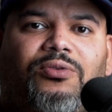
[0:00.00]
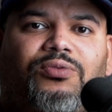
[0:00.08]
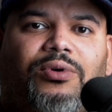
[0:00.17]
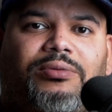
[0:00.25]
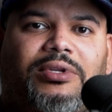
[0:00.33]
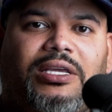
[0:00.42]

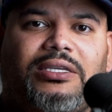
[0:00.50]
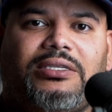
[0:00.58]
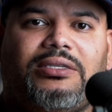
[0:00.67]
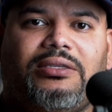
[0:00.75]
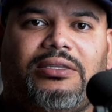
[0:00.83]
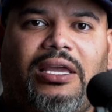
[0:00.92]
from
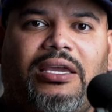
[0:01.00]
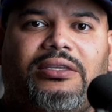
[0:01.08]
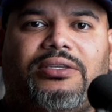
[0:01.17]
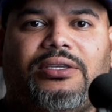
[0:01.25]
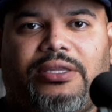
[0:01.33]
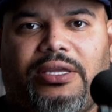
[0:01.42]
this date
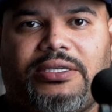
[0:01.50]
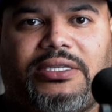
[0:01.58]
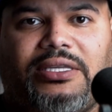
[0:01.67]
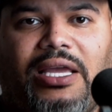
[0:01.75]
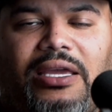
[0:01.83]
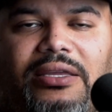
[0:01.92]
to this
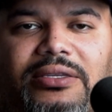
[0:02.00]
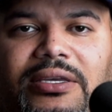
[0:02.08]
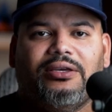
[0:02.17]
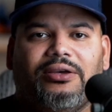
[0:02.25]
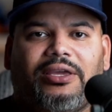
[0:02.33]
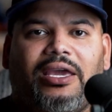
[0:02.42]
date,
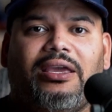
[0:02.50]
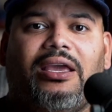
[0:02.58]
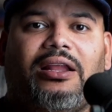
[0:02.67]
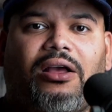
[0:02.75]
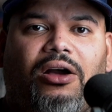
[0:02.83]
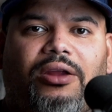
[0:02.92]
okay?
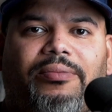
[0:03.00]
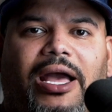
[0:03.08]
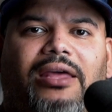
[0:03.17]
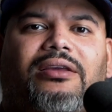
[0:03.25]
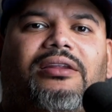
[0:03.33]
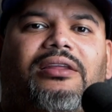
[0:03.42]
And
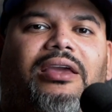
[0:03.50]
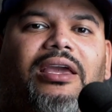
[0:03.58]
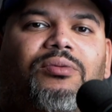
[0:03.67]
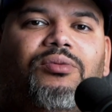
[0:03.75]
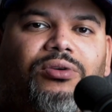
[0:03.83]
automatically it would